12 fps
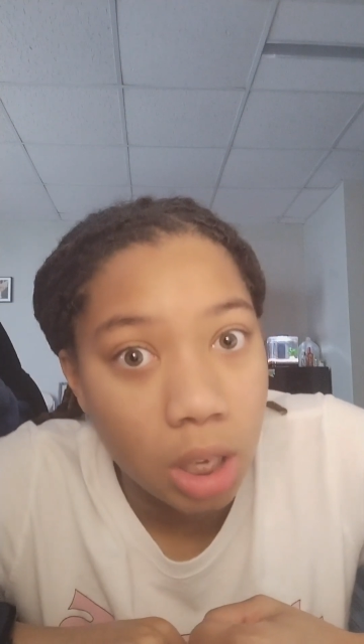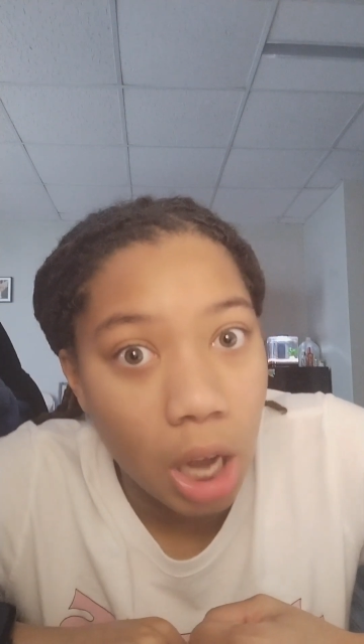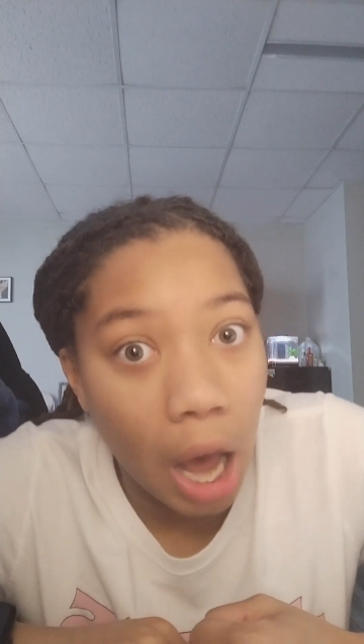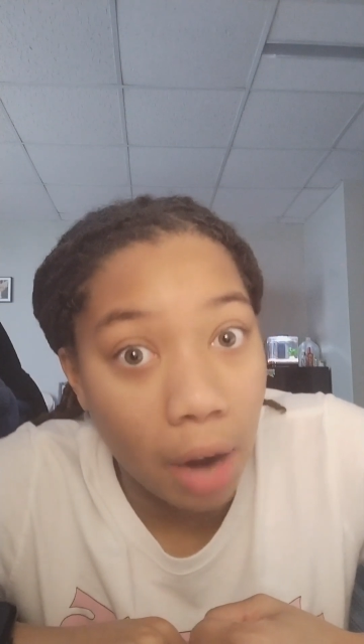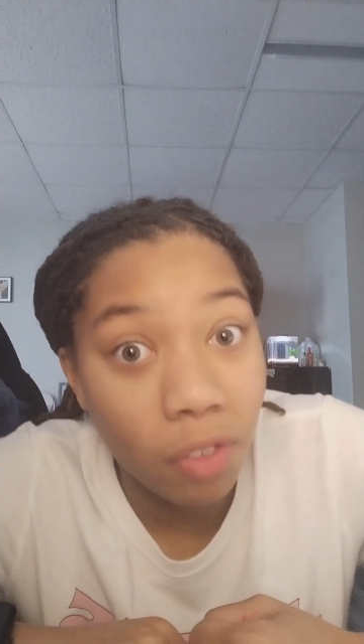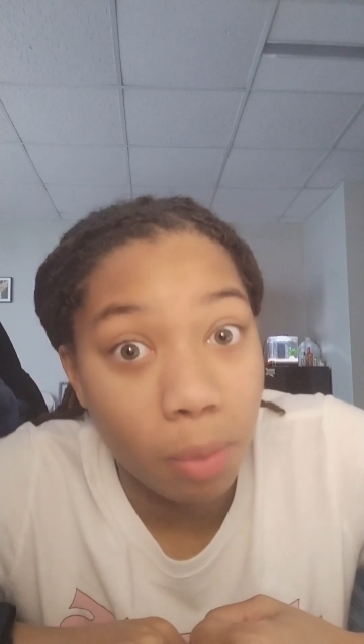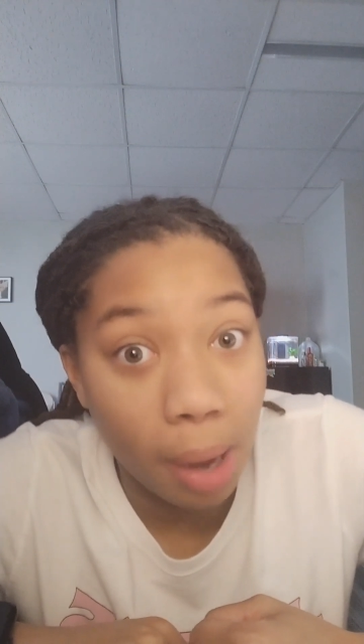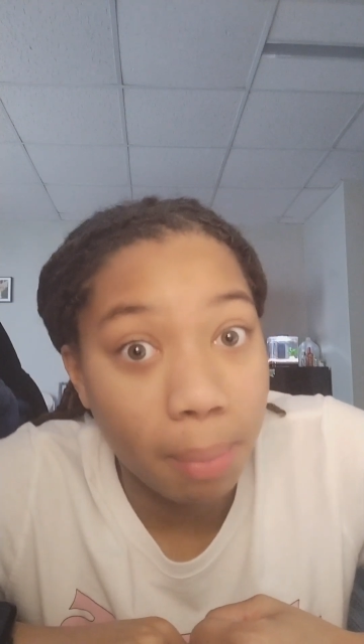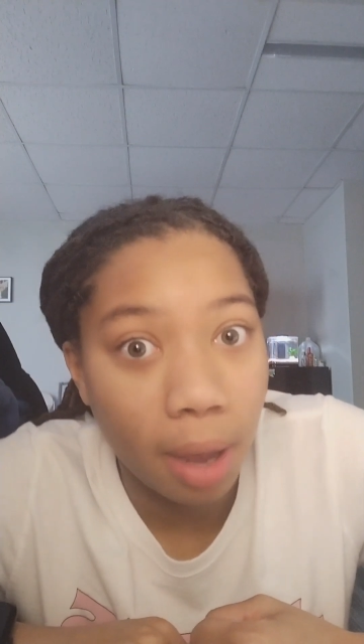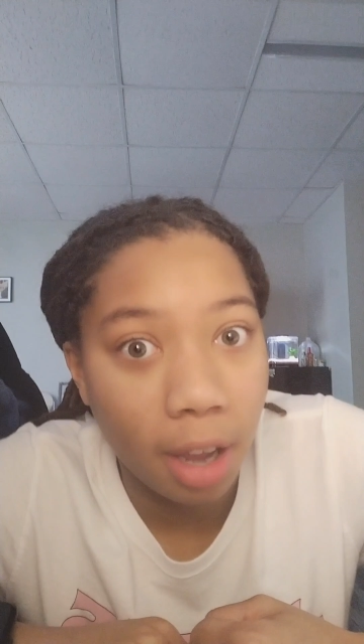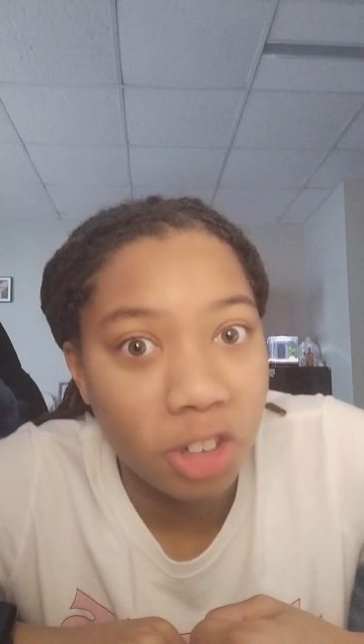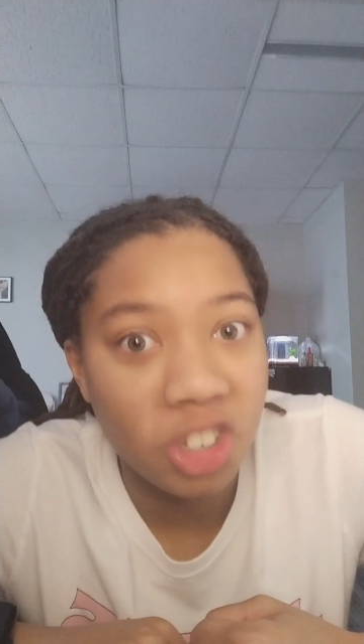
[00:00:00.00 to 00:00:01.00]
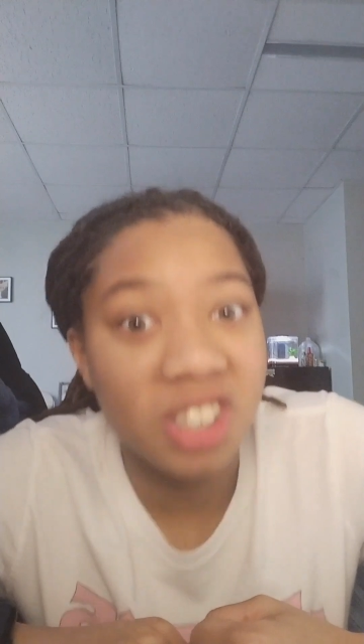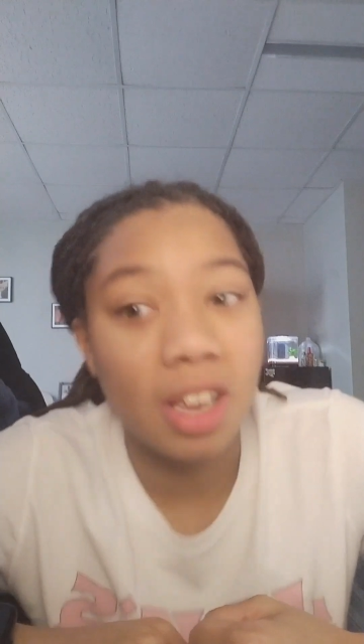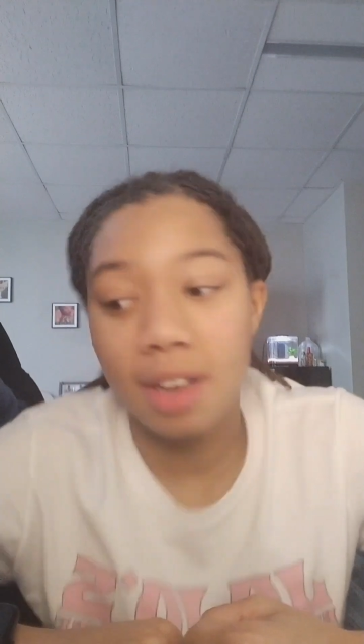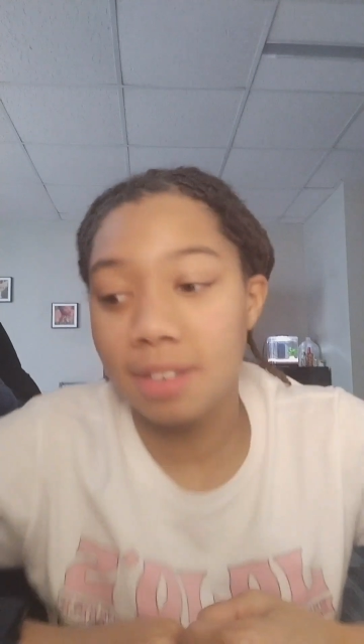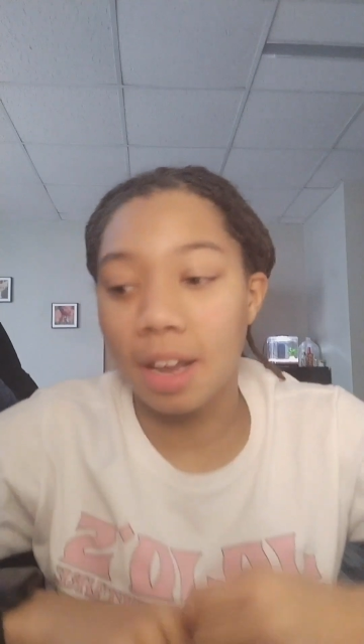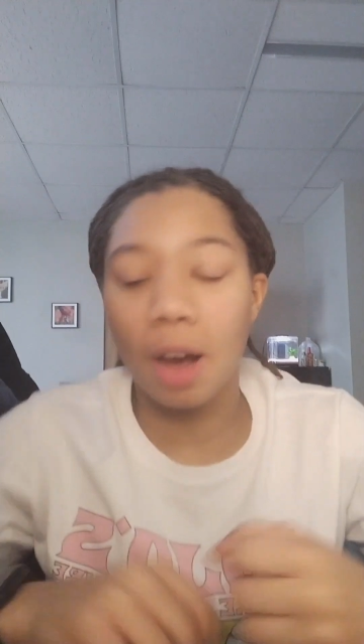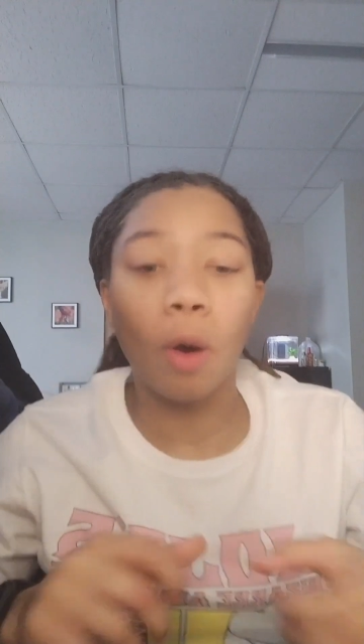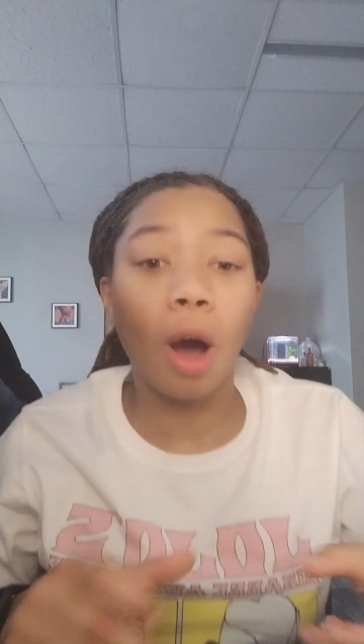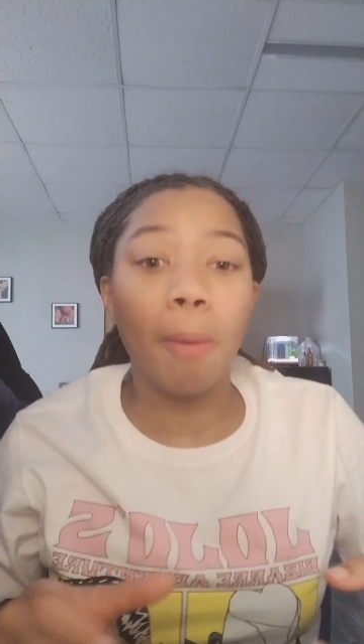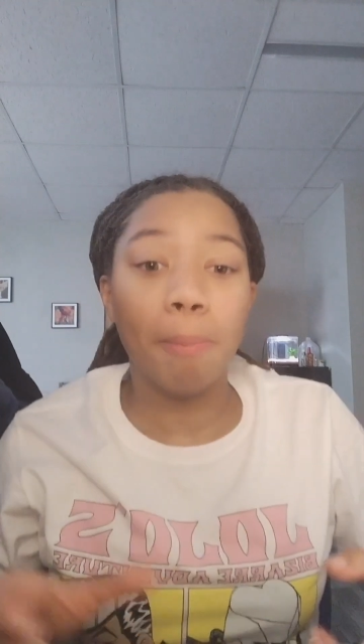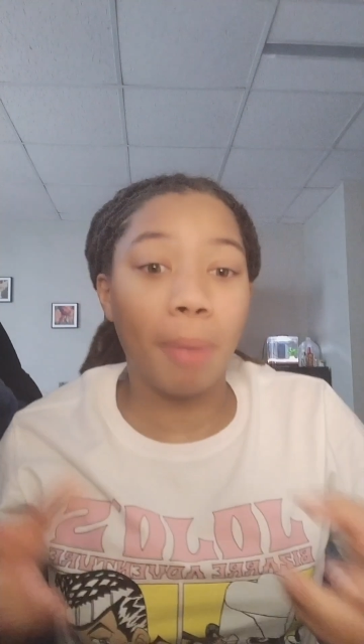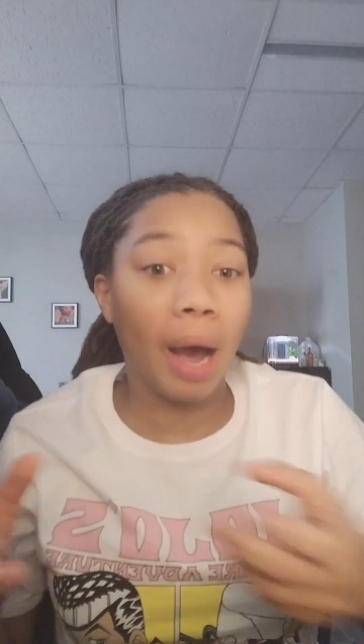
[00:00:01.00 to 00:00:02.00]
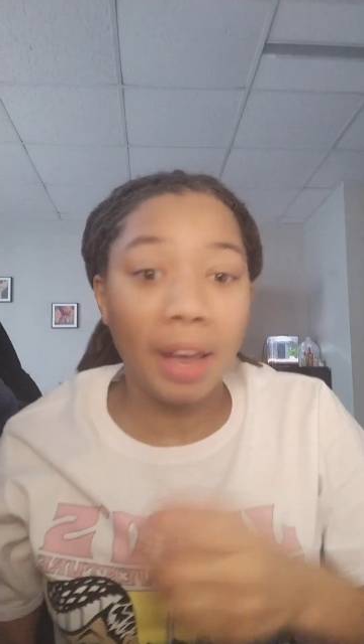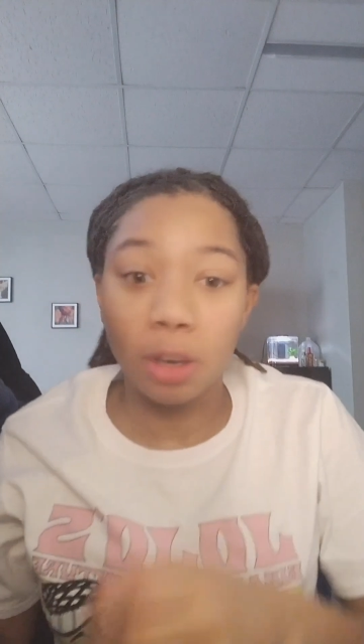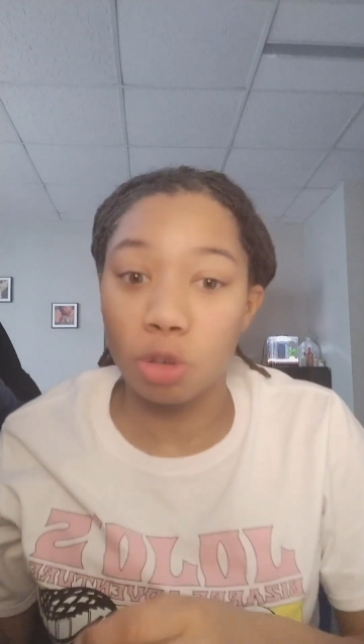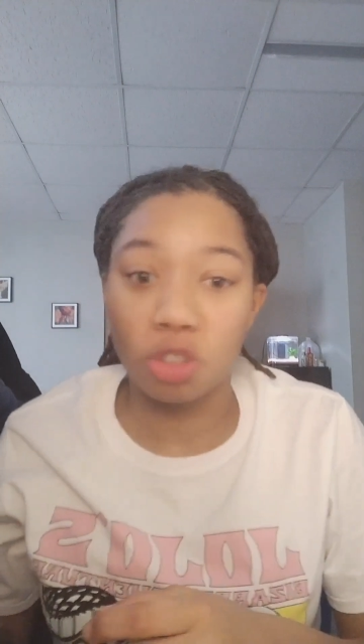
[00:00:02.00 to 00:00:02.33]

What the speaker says: out of her backpack, she takes out a binder,